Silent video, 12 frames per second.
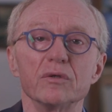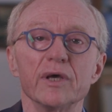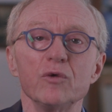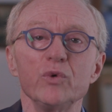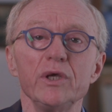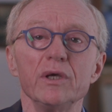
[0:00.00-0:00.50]

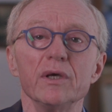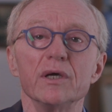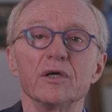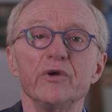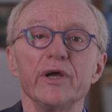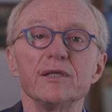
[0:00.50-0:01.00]
Can we
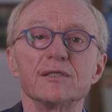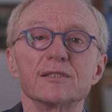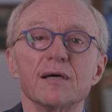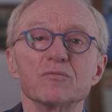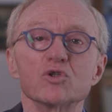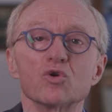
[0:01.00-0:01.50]
create
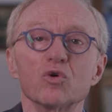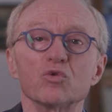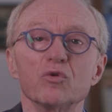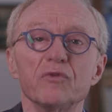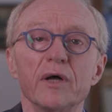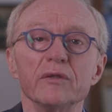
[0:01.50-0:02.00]
some sort
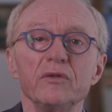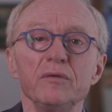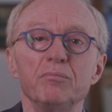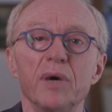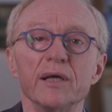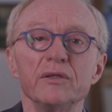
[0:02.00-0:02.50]
of
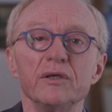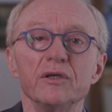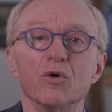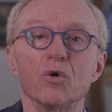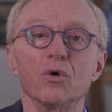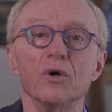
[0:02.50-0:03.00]
antibody
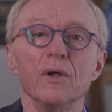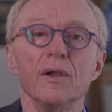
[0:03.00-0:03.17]
or